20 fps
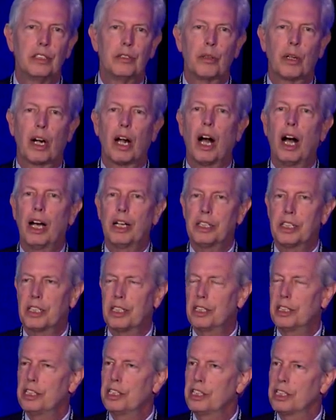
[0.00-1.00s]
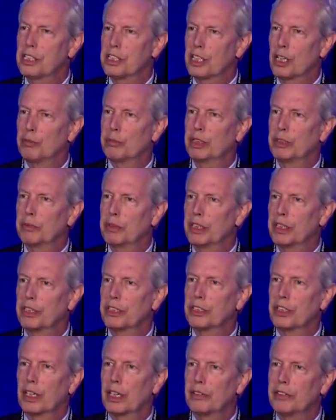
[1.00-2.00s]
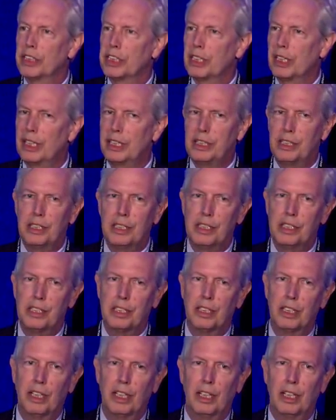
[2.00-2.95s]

you are hostage to someone with a driver's license,